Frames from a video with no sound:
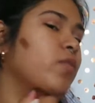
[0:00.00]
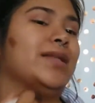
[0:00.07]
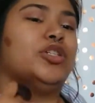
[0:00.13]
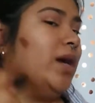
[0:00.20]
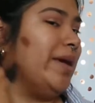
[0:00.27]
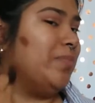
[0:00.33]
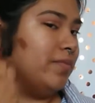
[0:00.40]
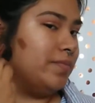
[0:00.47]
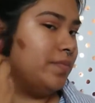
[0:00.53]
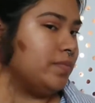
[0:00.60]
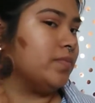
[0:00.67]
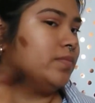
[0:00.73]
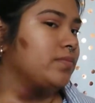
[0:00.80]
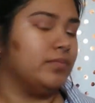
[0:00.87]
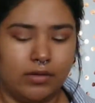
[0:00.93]
in the
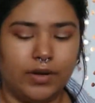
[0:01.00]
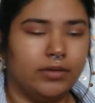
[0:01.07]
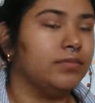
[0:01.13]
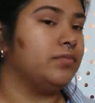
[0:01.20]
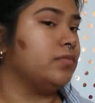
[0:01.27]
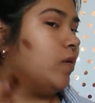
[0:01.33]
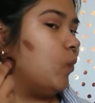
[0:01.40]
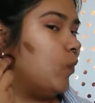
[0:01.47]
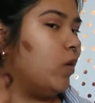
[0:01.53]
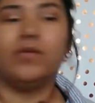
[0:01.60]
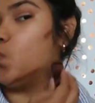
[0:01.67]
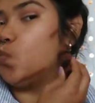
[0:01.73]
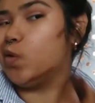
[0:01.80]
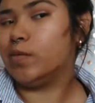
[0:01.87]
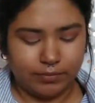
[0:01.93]
shade
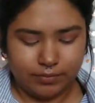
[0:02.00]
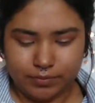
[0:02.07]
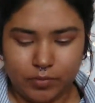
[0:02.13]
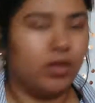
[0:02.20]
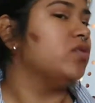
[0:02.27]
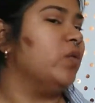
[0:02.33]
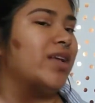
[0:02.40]
Worst Walnut.